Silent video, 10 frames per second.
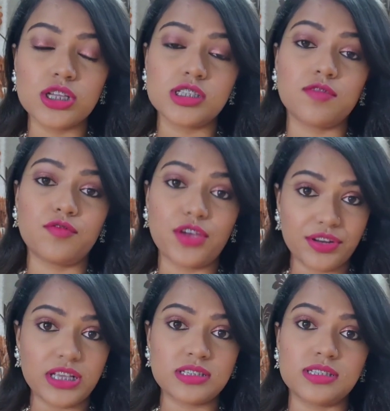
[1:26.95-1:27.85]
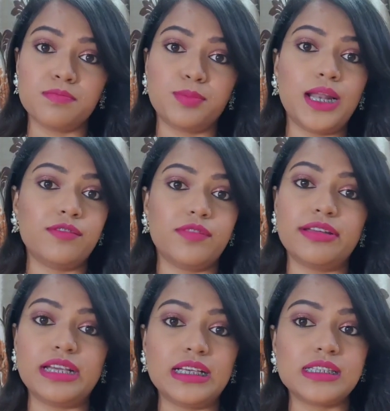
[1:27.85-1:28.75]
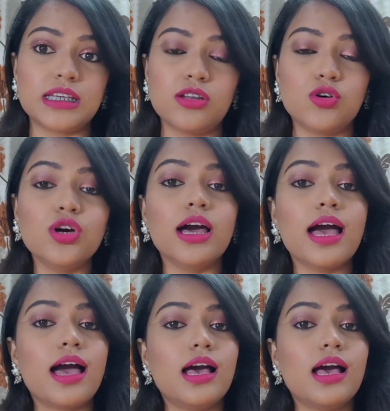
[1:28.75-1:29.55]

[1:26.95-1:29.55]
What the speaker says: so it's a very simple and very easy look.